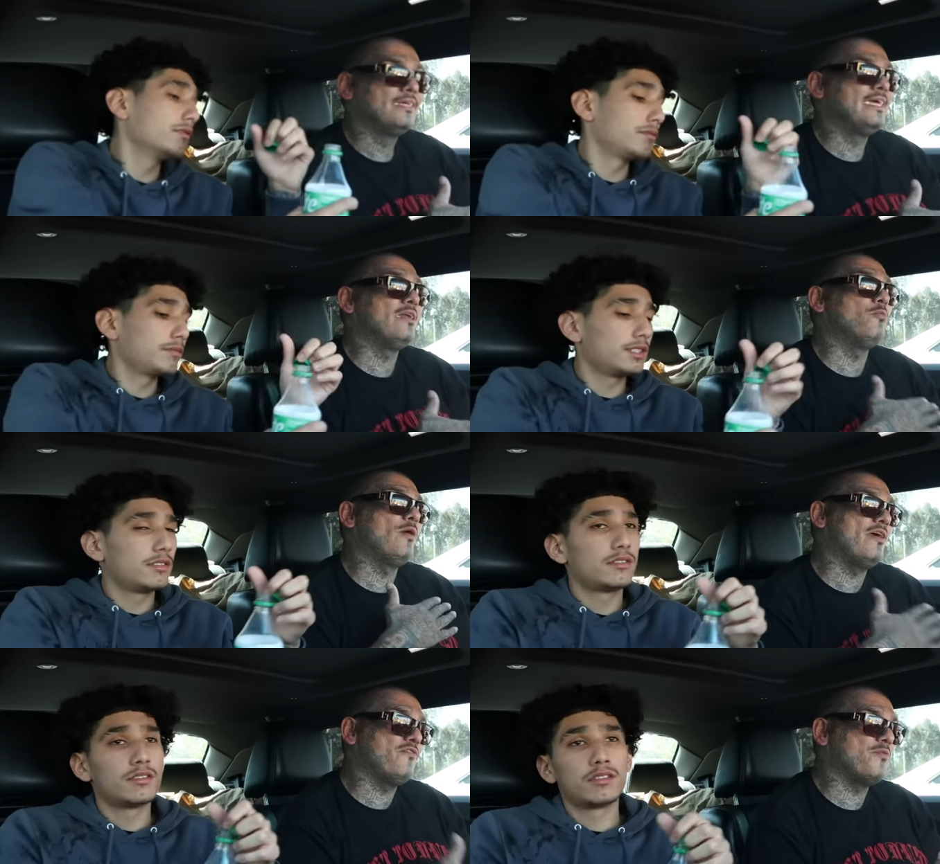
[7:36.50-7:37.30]
Speaker 1: Get
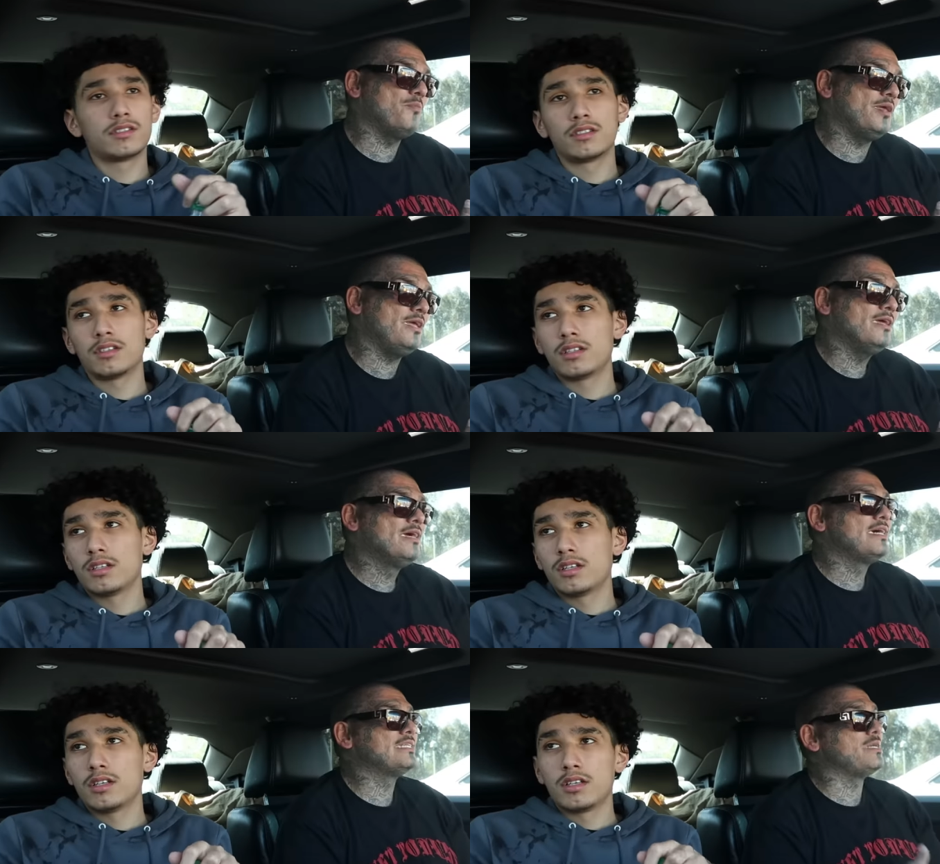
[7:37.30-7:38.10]
away from me,
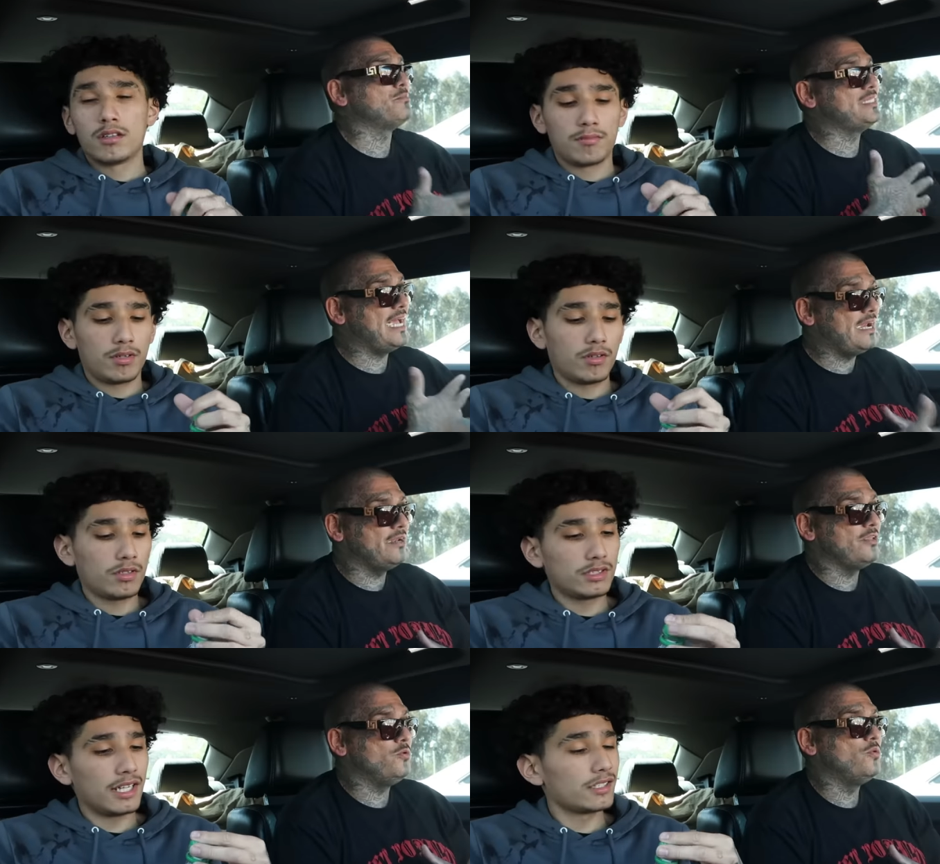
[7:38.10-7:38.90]
cause I'm
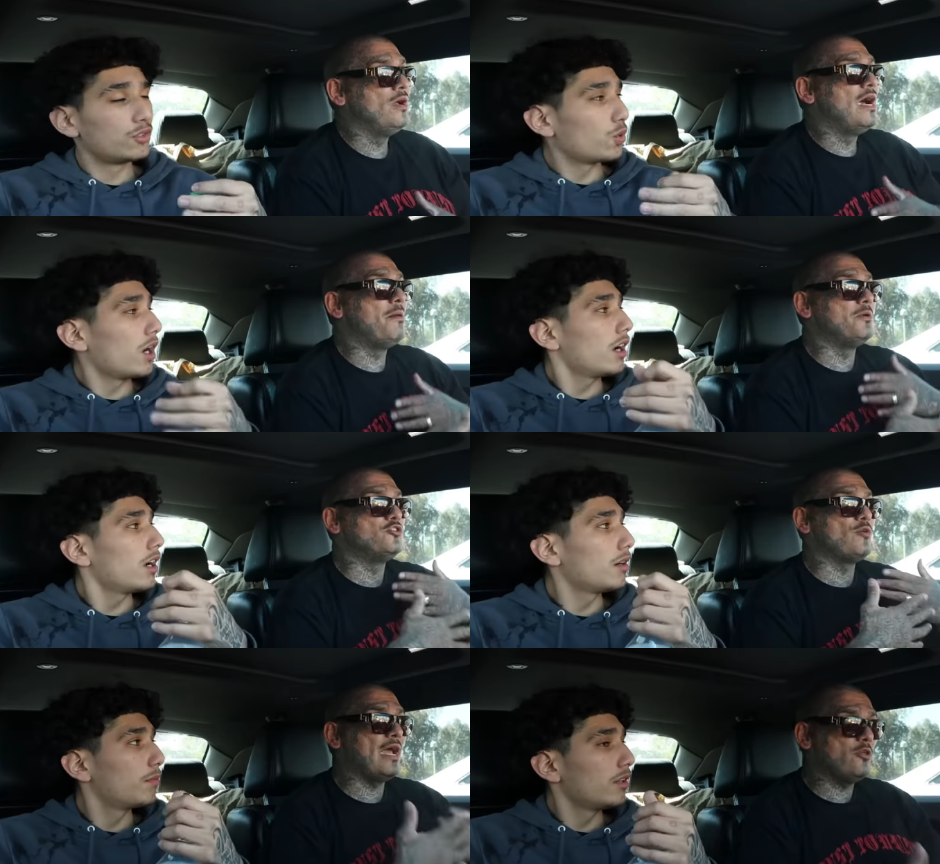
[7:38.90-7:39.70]
telling you, drive,
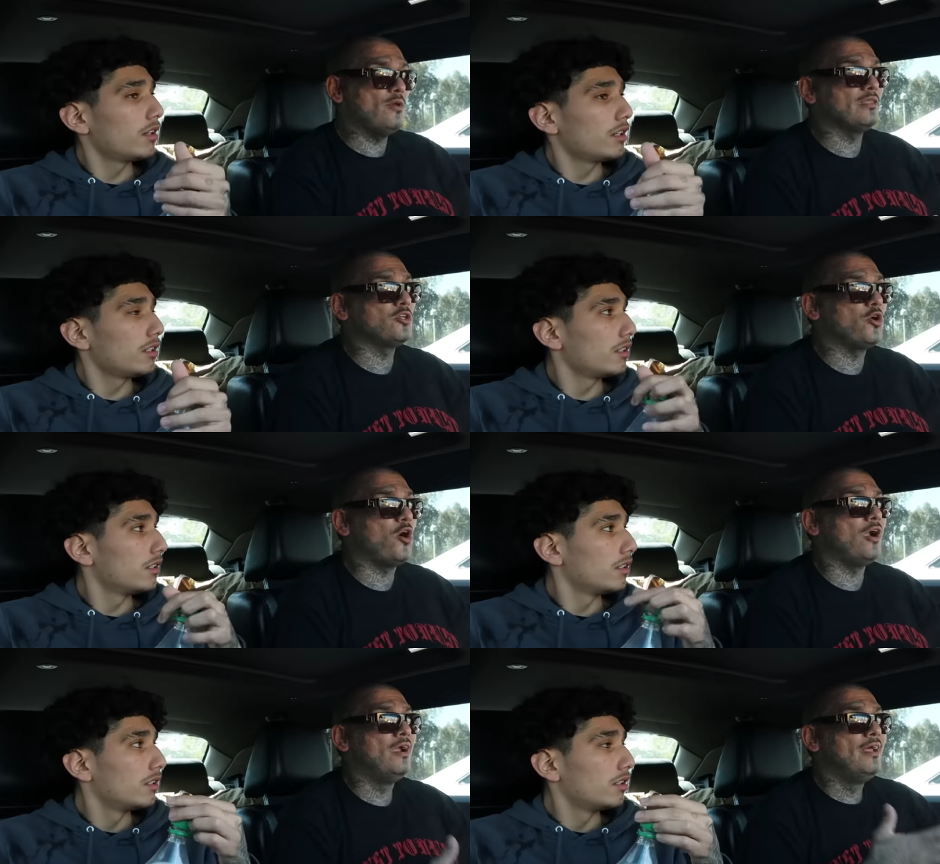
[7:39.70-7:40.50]
I'm gonna drag you out the
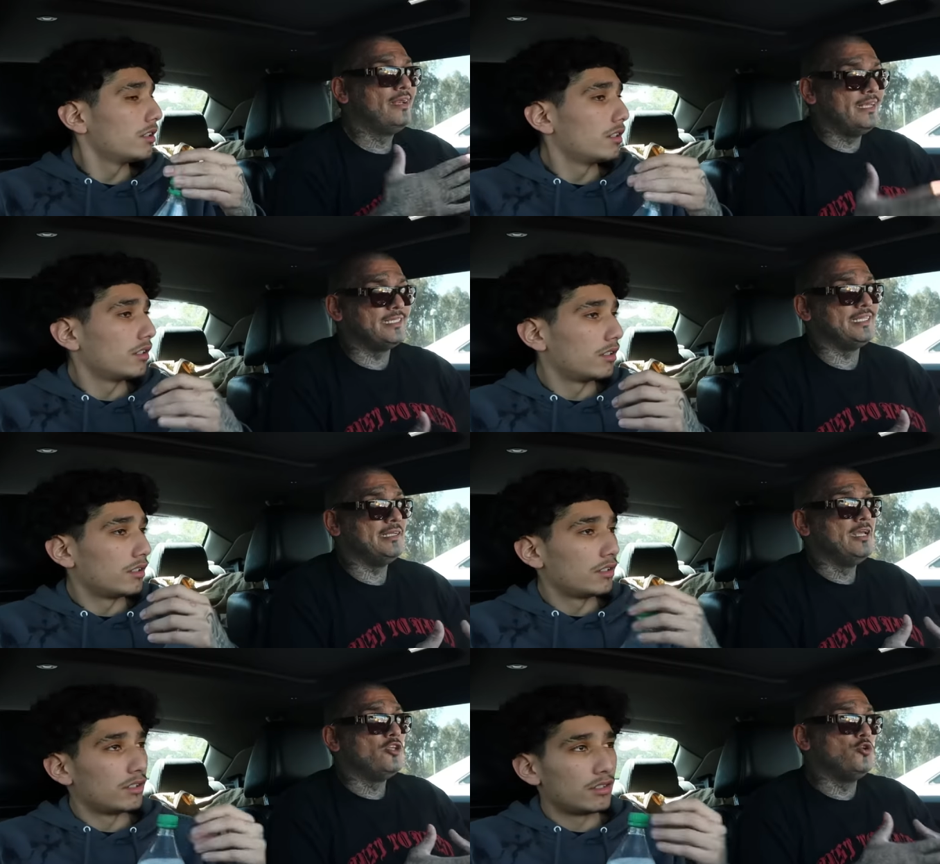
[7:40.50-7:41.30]
car.
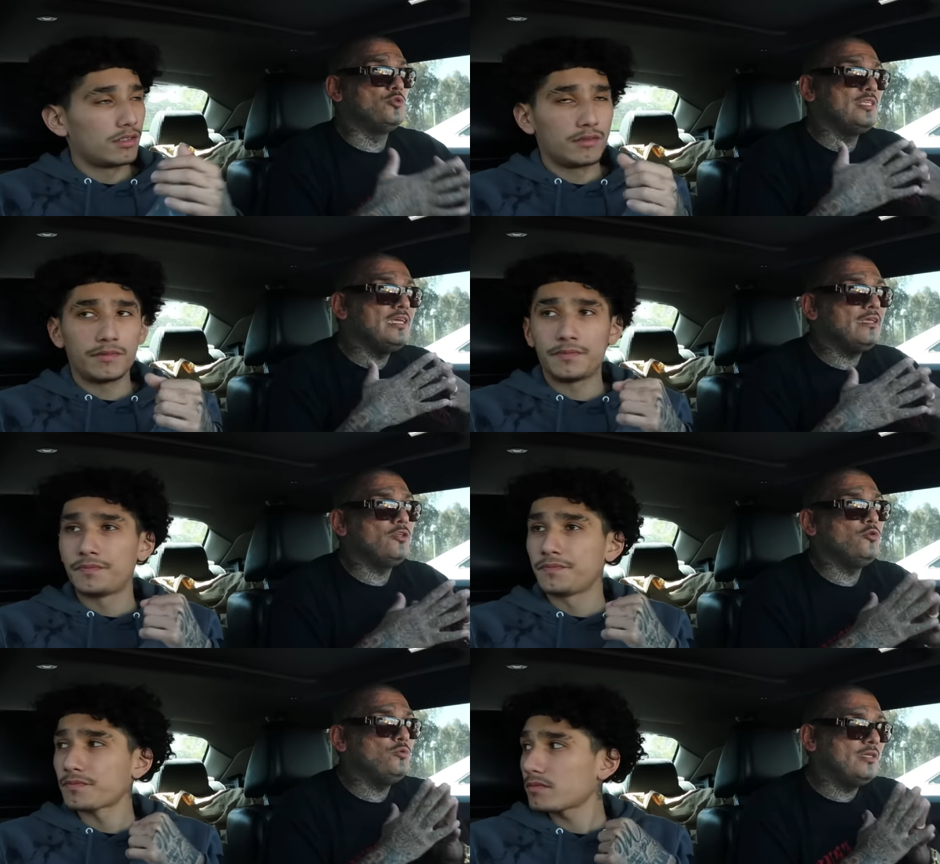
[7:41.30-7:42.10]
Listen, you
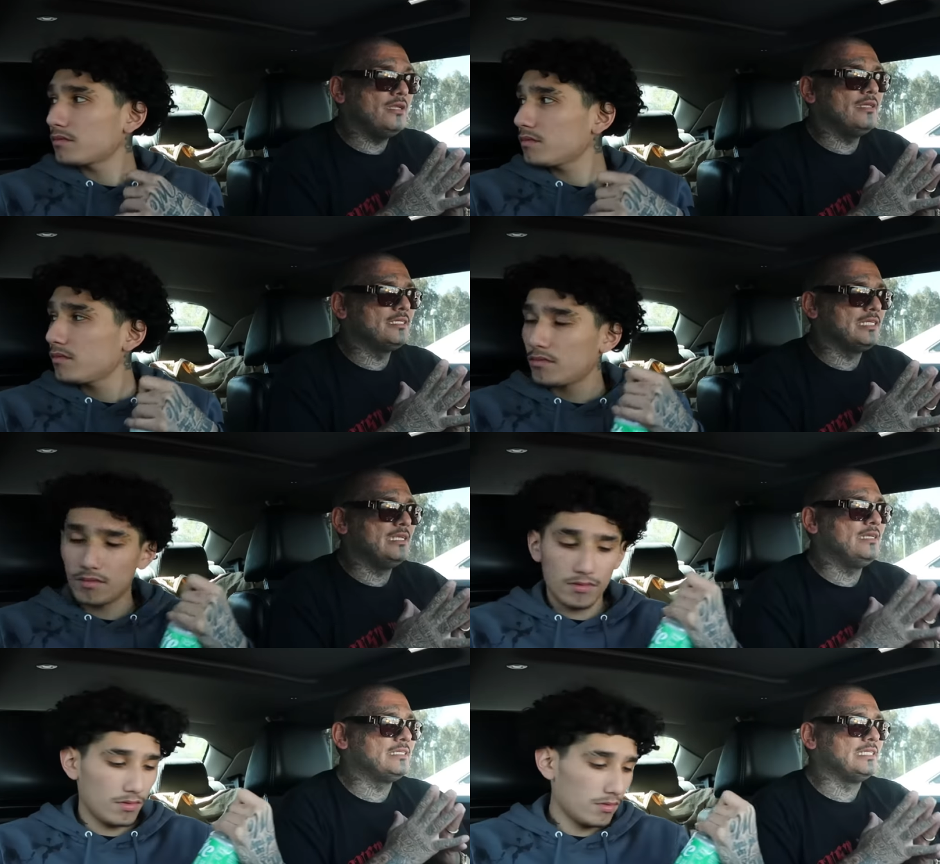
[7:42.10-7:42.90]
think, you think.
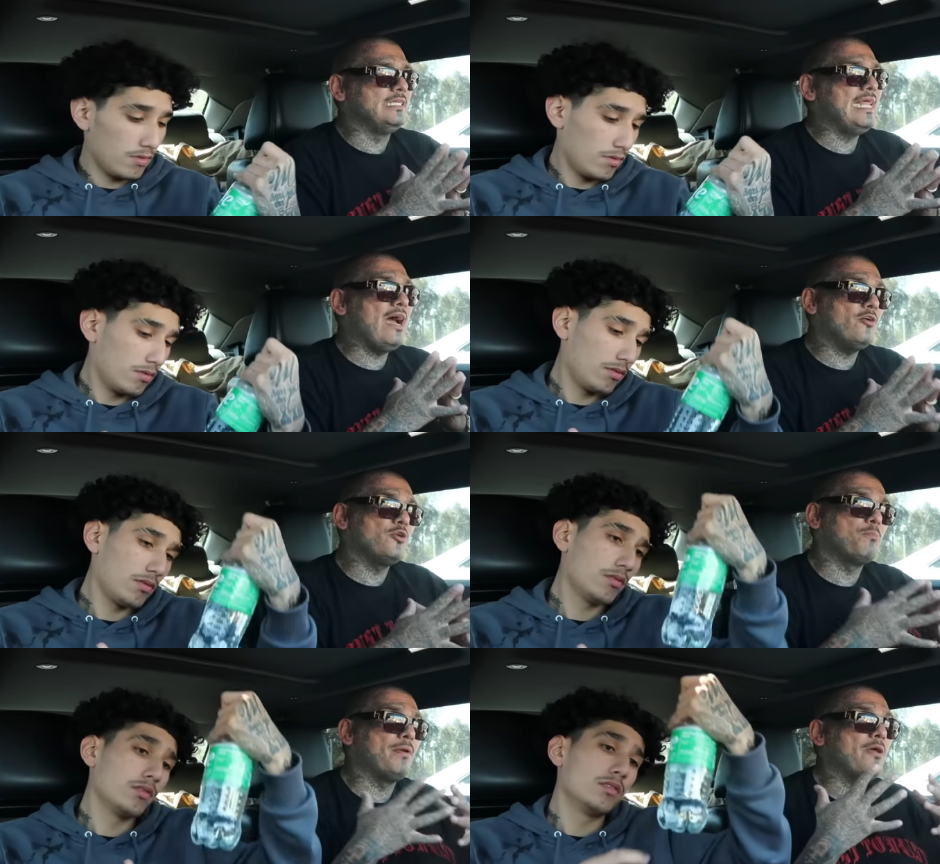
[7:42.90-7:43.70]
Listen, listen. Now
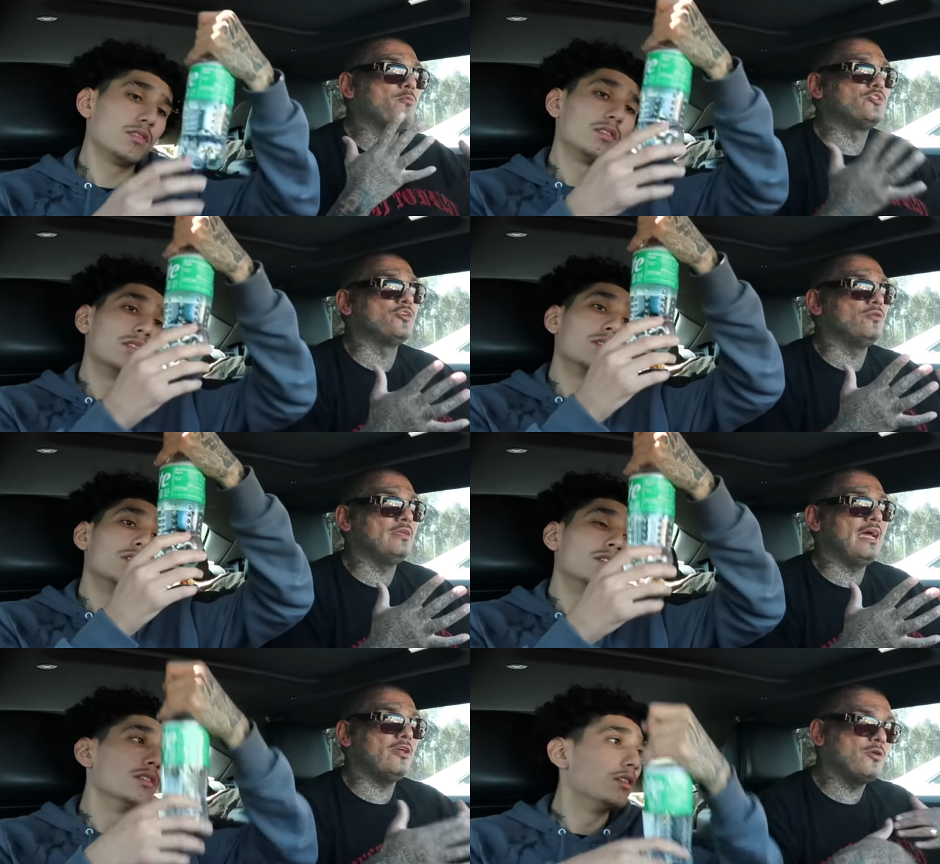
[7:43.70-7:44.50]
you're playing with your,
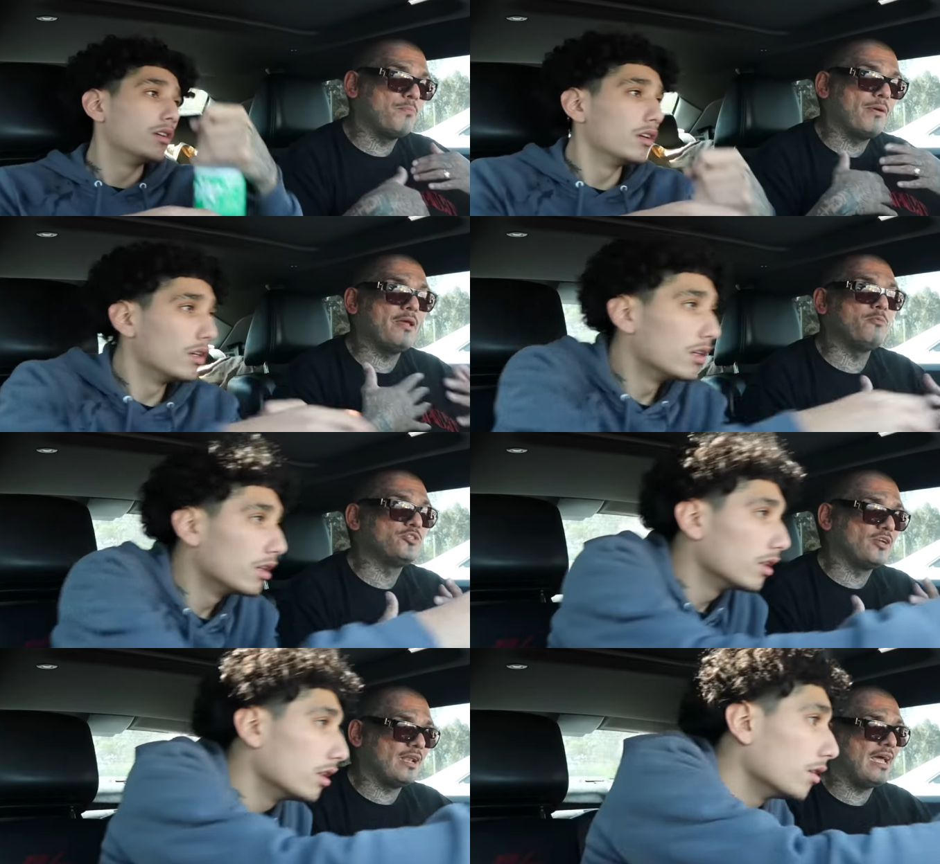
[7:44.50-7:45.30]
now you're playing
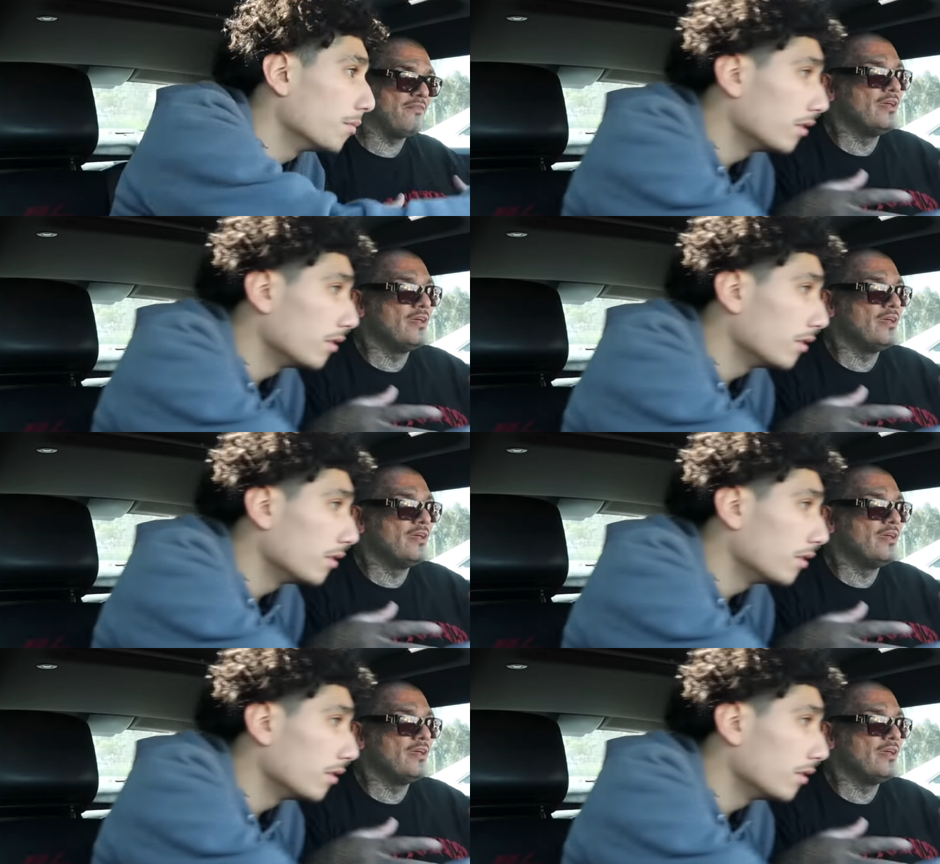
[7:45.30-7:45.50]
with your life.